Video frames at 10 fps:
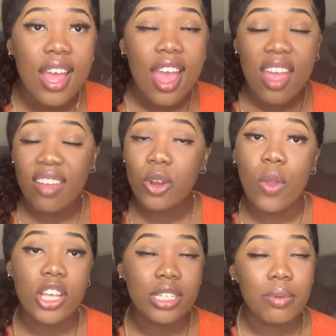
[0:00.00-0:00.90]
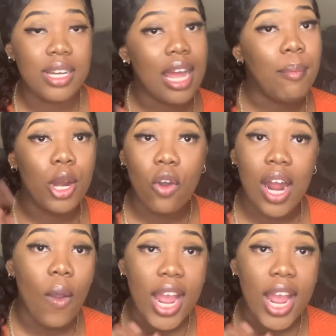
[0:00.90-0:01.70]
If you have any questions, put it down below and I'll